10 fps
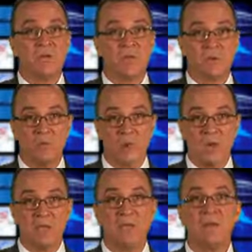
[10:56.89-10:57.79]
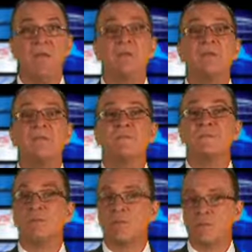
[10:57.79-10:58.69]
and then waiting
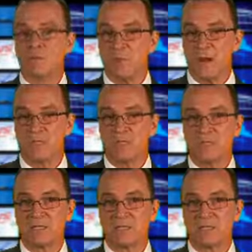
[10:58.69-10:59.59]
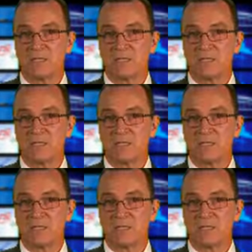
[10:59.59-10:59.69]
for their response.